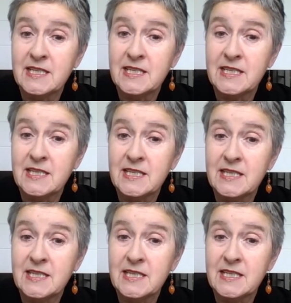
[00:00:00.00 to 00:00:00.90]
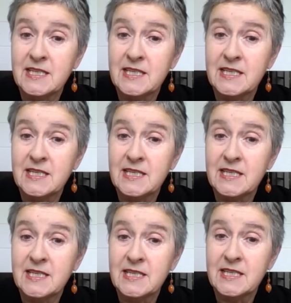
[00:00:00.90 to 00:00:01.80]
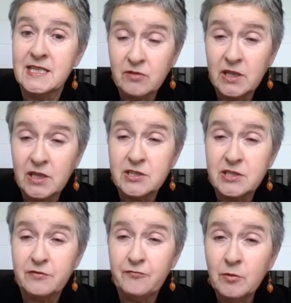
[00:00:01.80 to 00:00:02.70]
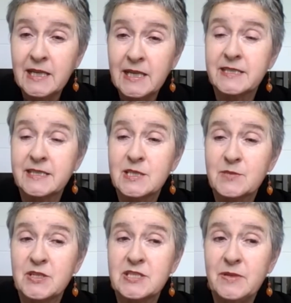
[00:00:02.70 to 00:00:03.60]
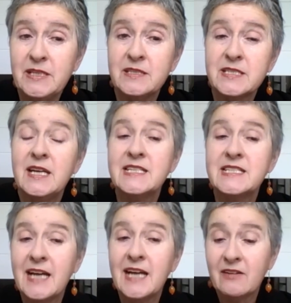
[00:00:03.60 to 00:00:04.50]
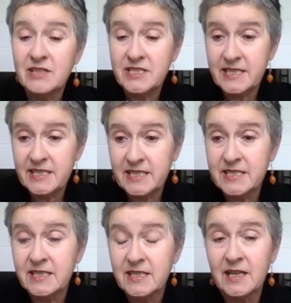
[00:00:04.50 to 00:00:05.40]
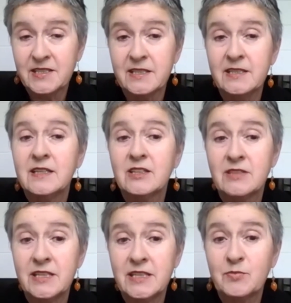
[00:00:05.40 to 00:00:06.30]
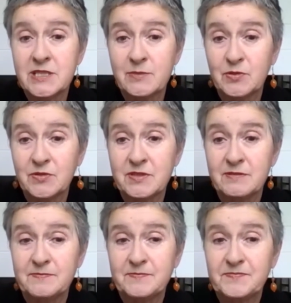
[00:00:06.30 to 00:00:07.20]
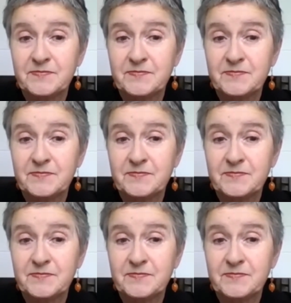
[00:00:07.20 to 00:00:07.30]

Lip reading: He insists that the individual right to formulate and express opinions is guaranteed under Quranic principles.